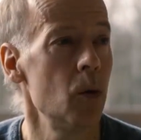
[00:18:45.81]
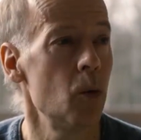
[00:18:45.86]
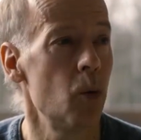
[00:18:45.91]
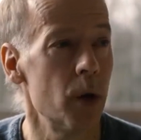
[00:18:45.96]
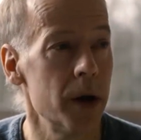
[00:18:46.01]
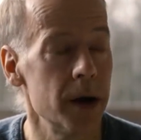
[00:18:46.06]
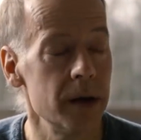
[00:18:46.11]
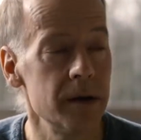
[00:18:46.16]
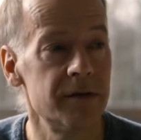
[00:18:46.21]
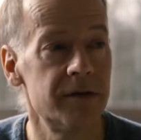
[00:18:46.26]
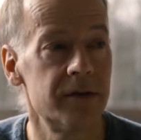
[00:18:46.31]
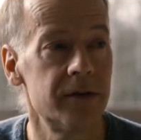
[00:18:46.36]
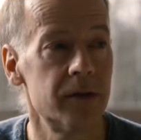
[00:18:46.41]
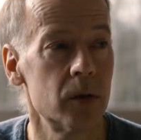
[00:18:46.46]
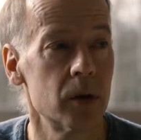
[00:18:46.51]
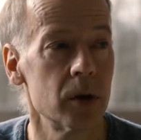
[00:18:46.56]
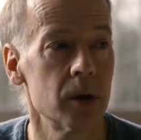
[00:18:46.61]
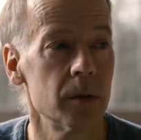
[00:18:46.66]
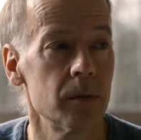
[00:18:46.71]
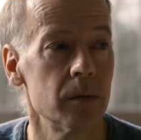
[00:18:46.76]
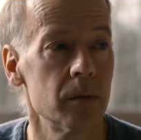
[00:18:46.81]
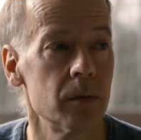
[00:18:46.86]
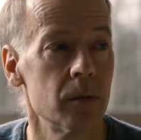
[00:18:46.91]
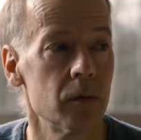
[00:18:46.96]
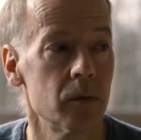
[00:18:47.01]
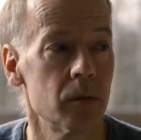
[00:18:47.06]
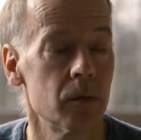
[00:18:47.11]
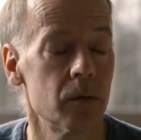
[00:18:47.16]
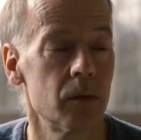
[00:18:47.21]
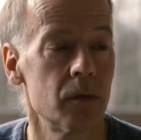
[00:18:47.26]
waveform
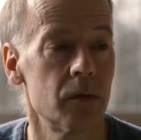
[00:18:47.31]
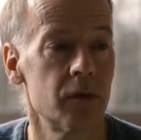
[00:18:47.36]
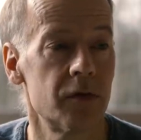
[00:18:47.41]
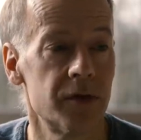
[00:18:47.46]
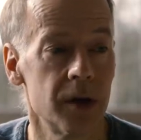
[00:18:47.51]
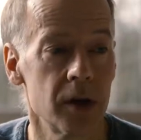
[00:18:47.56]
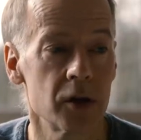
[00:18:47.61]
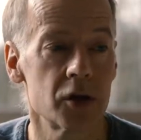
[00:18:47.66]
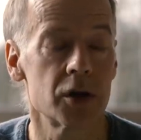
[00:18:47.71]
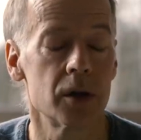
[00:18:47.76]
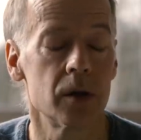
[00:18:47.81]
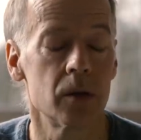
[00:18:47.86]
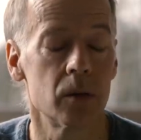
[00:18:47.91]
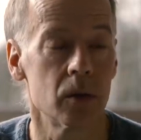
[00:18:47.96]
function